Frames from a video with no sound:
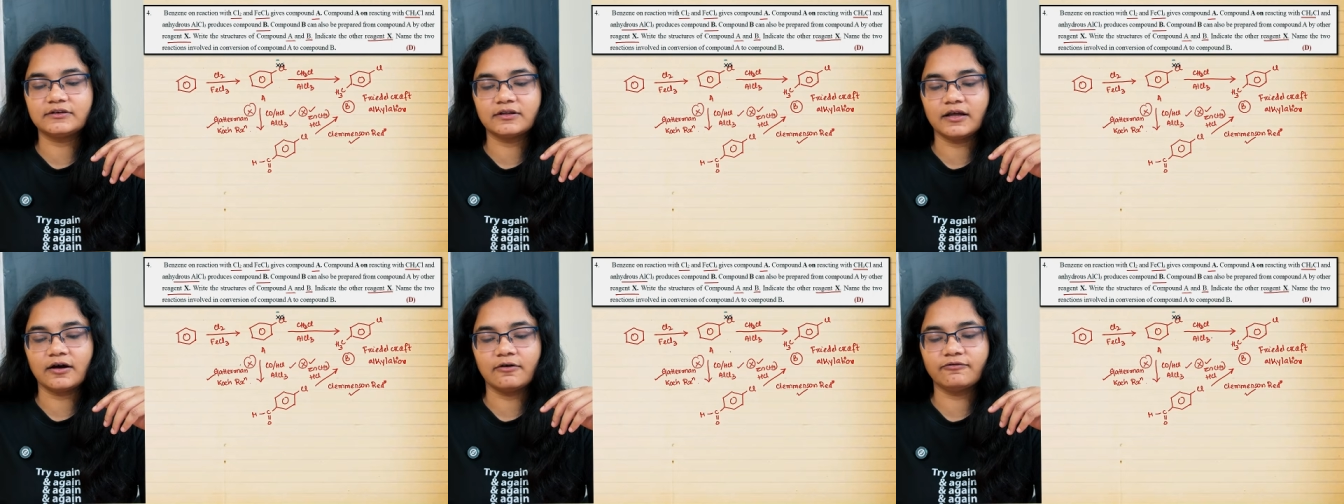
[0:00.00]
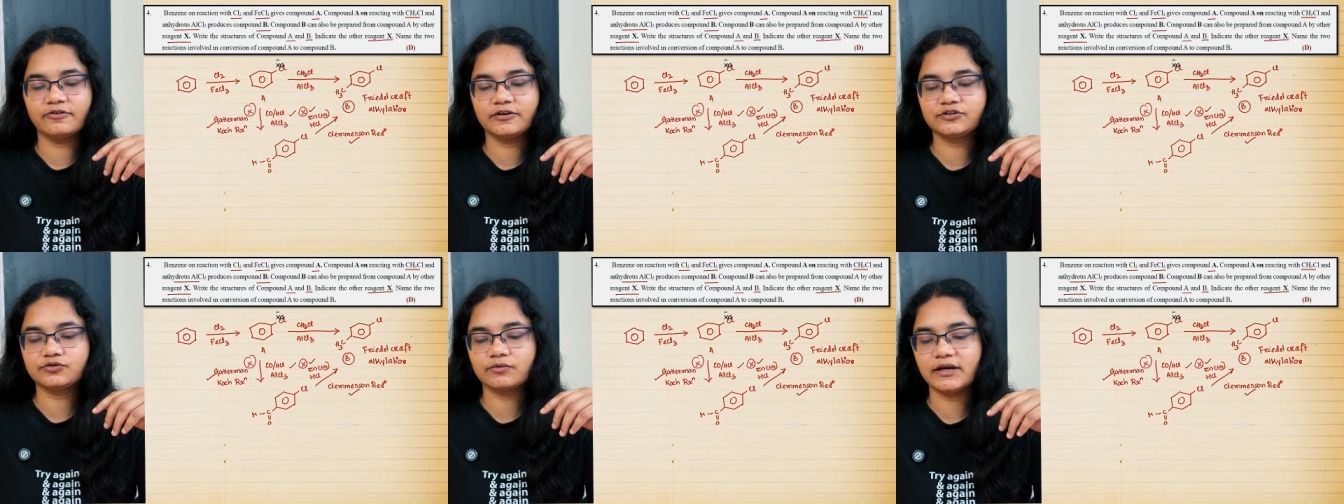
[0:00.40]
the
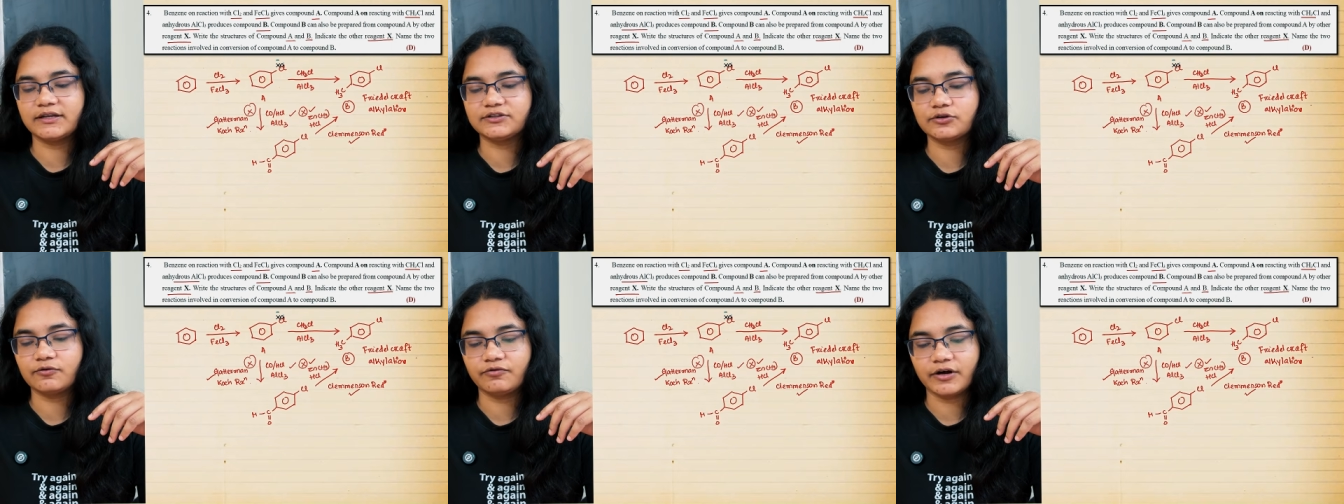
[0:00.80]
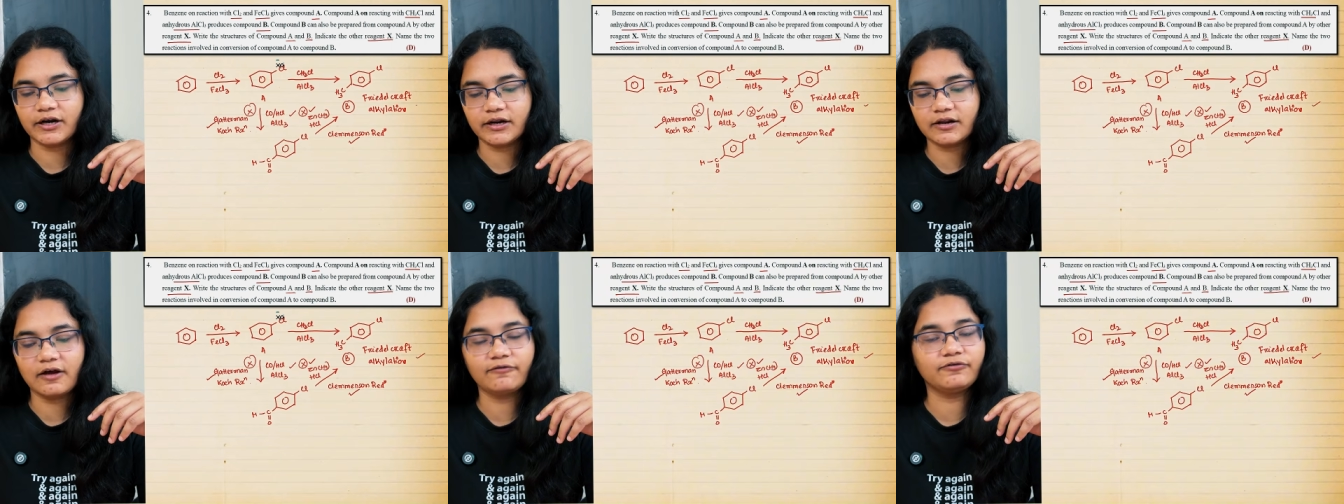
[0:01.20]
first one is your
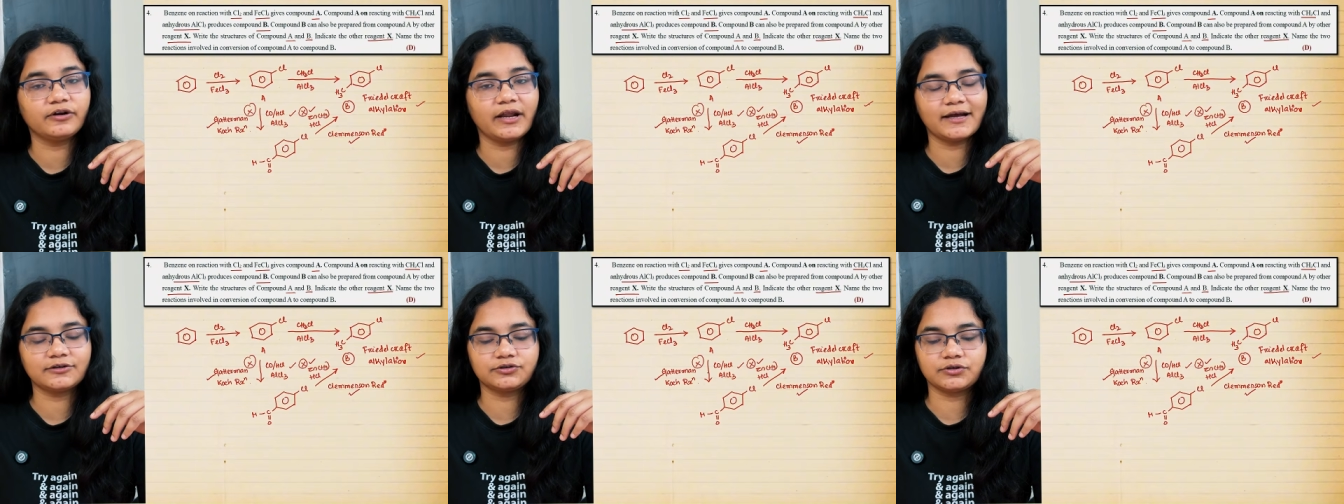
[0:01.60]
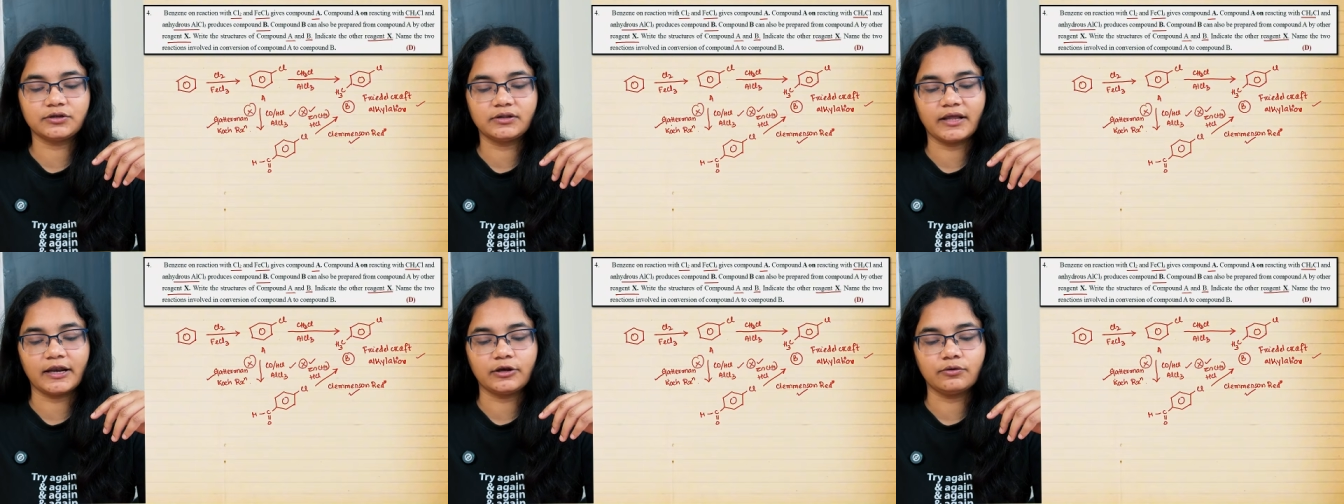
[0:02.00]
Friedel-Crafts reaction,
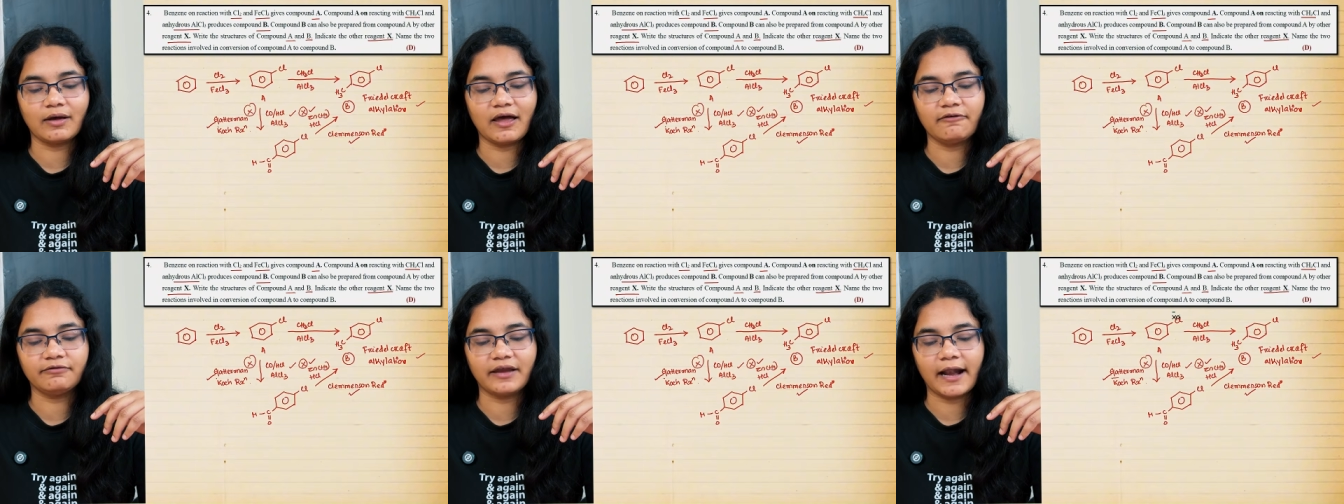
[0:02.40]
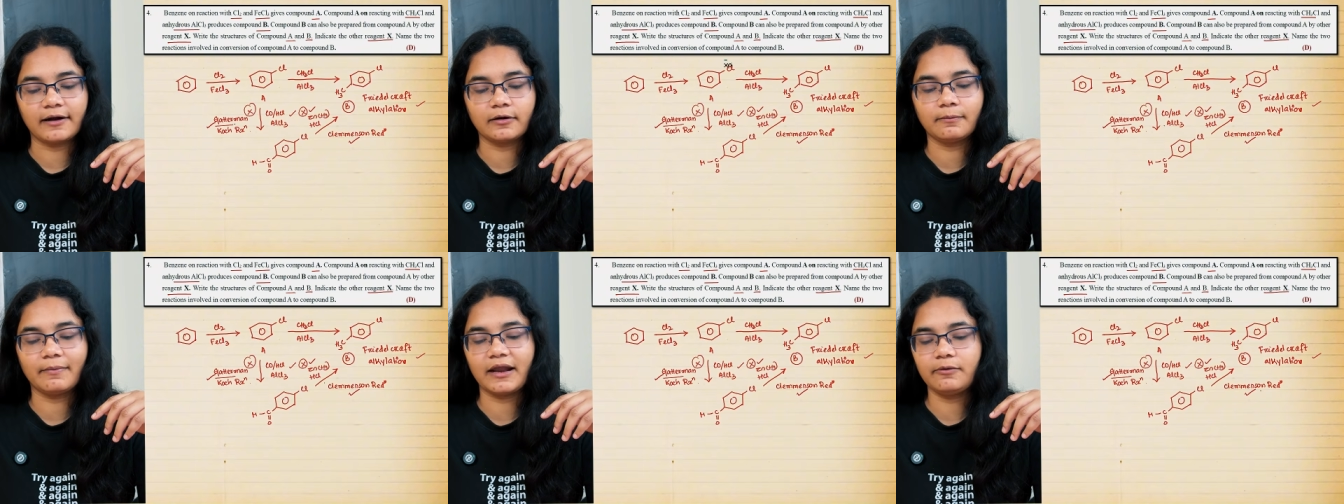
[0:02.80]
then you have
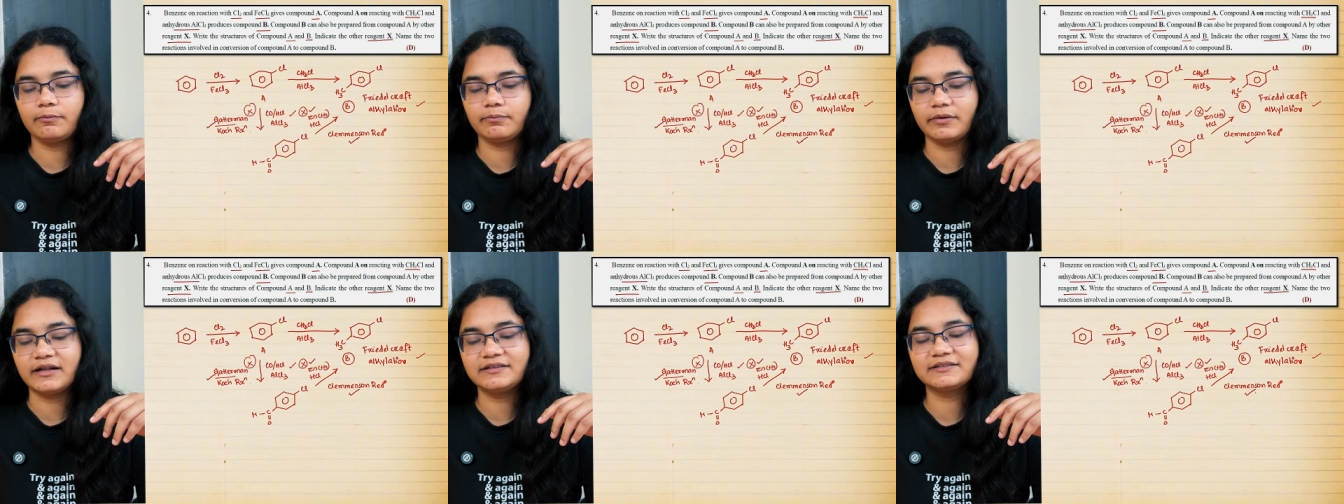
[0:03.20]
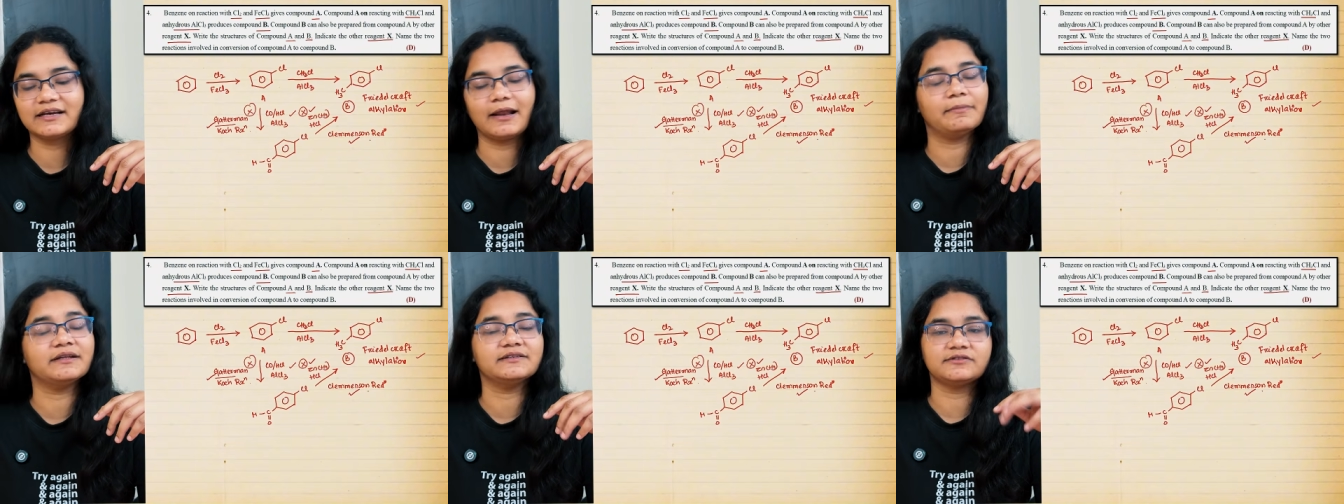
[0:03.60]
Gattermann plus
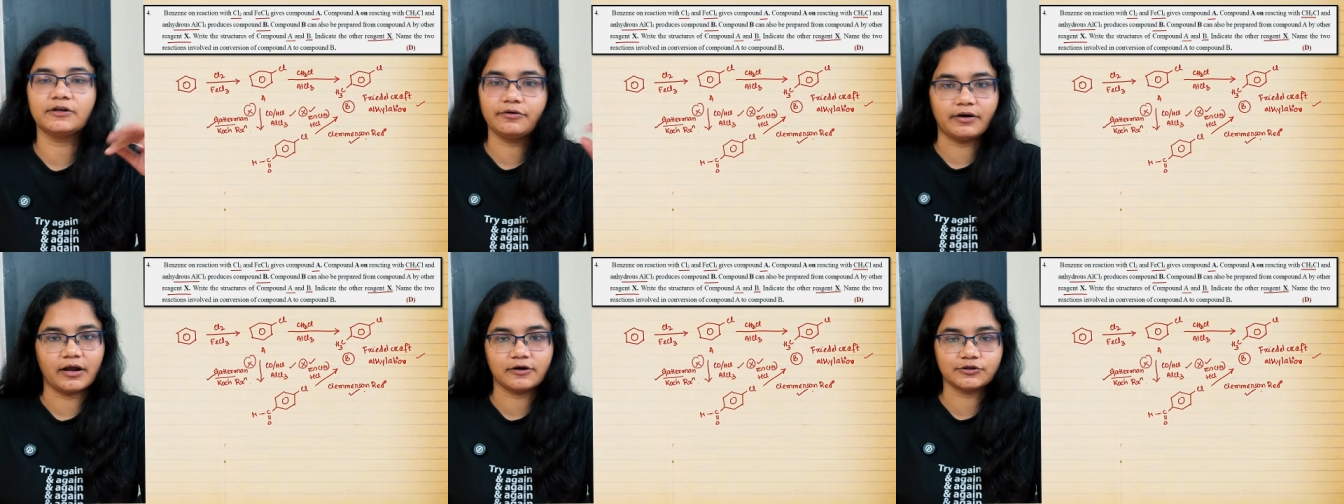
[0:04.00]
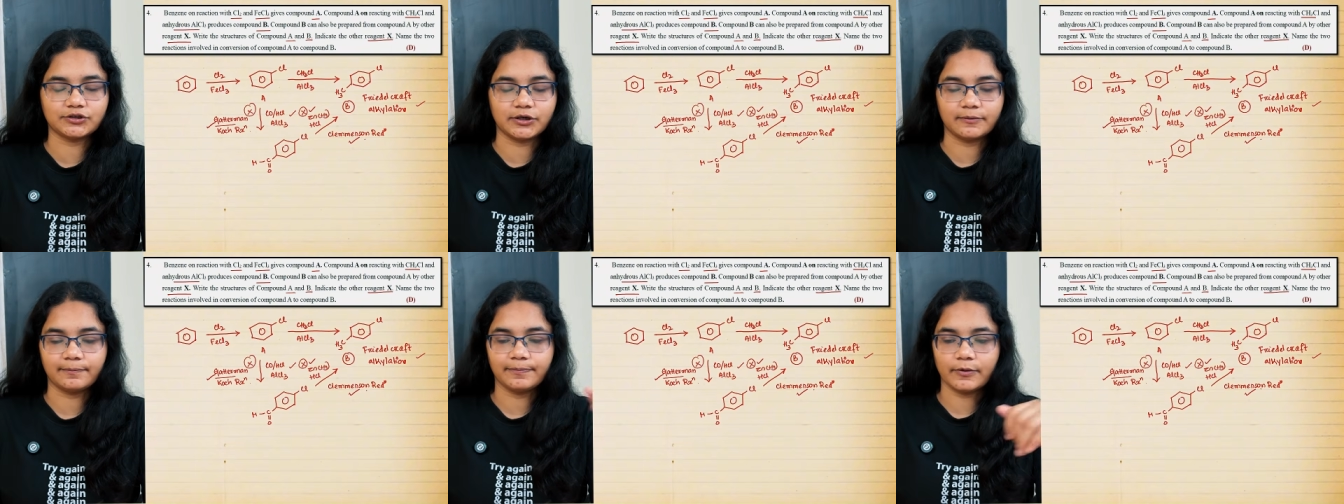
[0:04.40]
Clemmensen
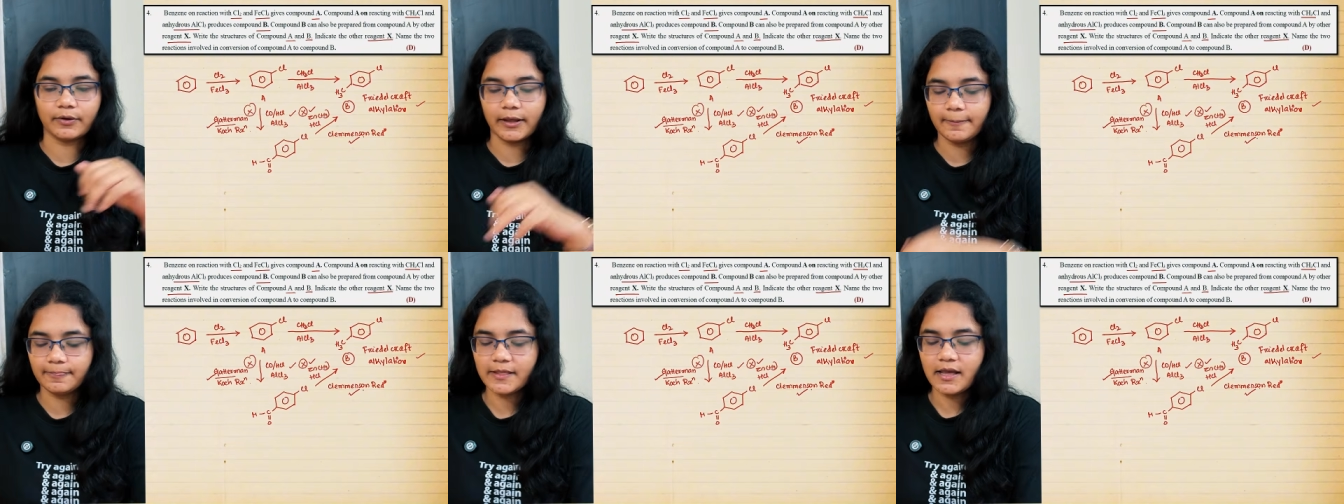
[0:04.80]
reduction. Okay,